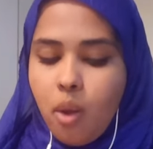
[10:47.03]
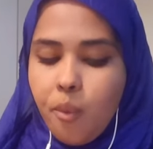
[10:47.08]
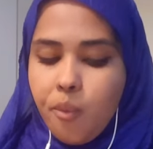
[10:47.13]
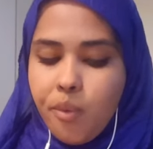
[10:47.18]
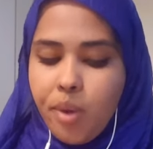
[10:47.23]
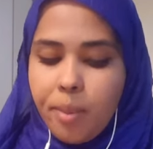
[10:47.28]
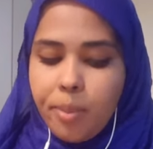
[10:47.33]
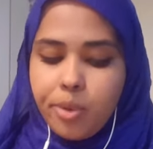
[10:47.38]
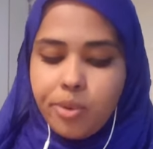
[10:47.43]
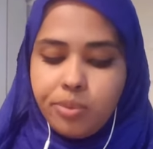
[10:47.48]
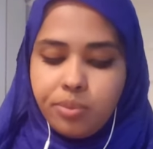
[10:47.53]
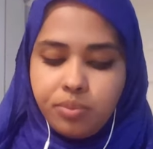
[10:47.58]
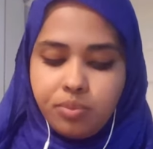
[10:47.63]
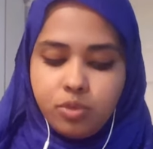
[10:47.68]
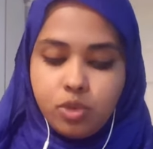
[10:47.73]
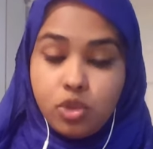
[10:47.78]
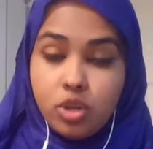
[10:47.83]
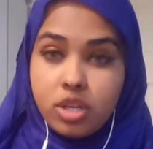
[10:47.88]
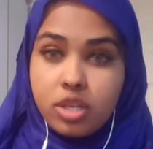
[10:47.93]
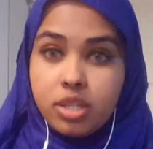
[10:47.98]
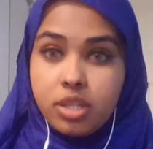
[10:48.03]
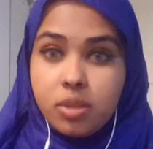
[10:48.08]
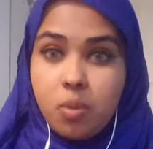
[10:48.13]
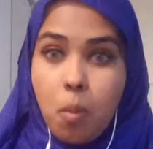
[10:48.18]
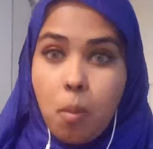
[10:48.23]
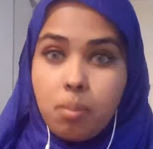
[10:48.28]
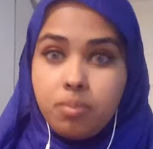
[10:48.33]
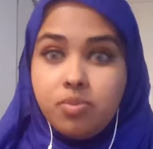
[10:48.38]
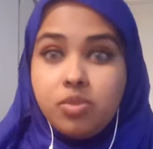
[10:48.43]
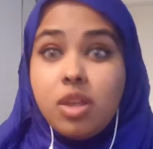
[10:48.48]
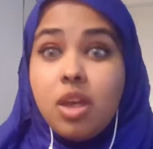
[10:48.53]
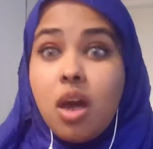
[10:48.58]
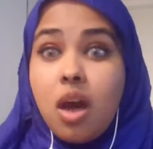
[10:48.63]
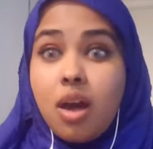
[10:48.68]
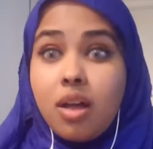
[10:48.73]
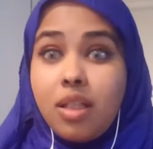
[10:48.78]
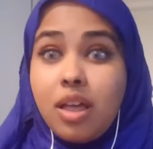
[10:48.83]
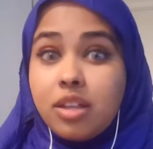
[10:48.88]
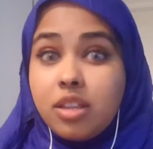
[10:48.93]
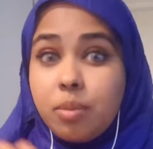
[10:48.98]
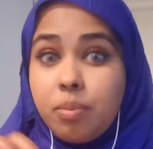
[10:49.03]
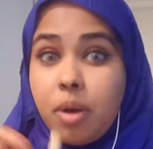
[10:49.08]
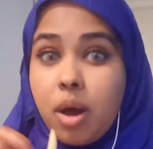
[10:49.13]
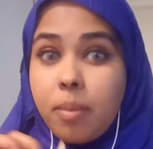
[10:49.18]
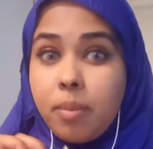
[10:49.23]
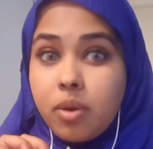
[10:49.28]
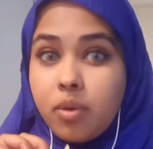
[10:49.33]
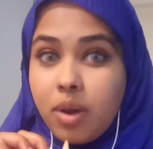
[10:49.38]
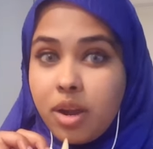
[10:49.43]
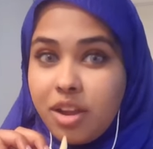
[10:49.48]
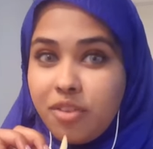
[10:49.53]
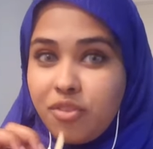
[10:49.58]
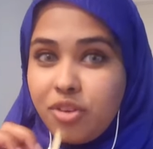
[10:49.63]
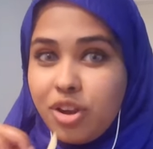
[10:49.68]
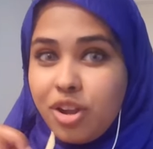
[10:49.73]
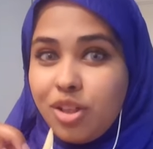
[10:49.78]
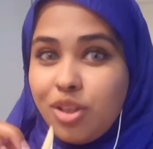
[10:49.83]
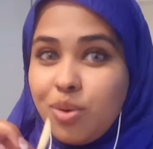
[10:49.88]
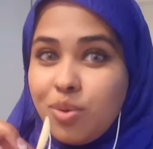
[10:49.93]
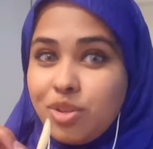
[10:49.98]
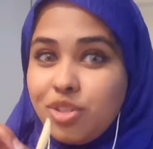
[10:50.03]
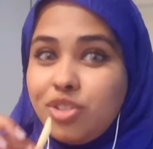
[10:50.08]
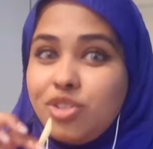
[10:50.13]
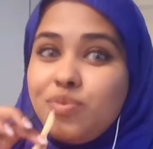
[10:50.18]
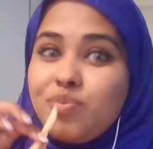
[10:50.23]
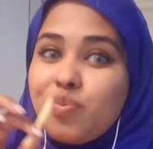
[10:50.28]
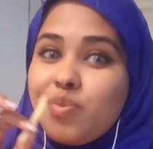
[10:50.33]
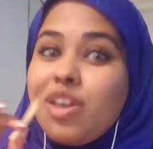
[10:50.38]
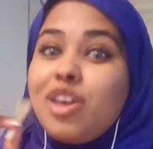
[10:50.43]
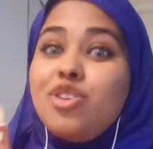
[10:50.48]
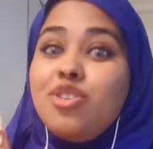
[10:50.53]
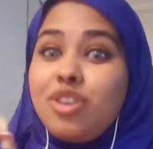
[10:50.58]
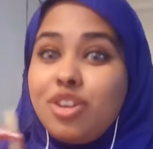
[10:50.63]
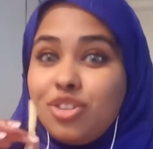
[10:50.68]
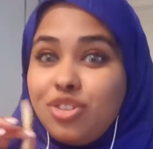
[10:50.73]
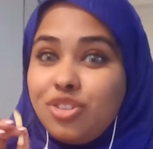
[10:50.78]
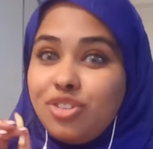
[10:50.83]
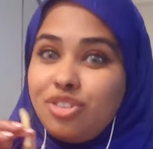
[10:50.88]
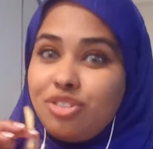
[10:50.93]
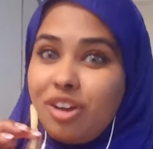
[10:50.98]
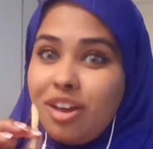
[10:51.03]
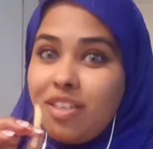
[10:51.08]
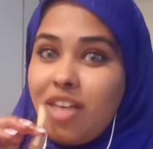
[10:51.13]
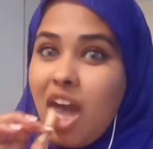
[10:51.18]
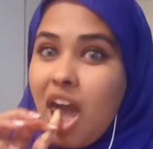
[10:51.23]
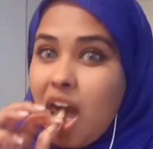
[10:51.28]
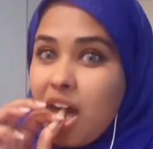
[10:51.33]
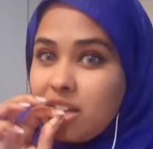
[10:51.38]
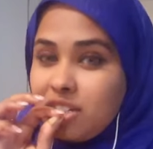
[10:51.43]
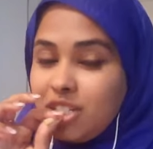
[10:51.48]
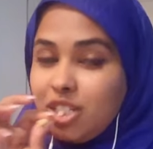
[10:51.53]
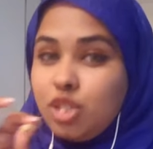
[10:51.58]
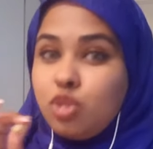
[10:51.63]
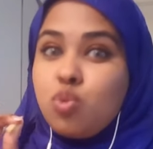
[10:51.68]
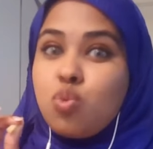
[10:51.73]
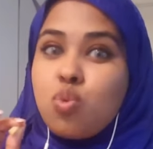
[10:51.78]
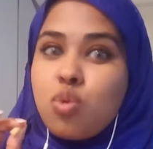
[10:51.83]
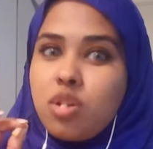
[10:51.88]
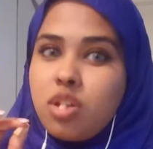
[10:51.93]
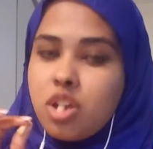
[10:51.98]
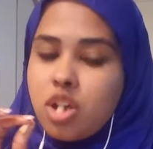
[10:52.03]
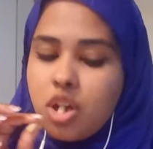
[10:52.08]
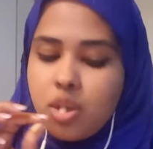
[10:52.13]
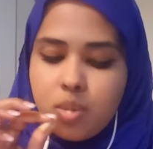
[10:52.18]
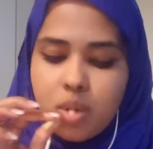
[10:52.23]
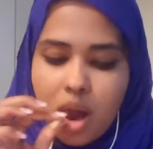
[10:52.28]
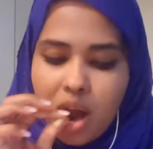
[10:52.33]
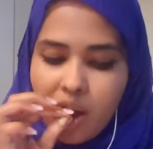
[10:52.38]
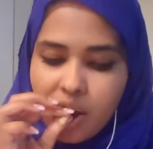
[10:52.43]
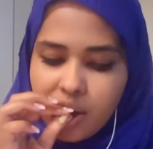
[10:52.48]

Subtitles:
Rebel drinks. I like the pomegranate vanilla ones. You guys should try that. It's really good.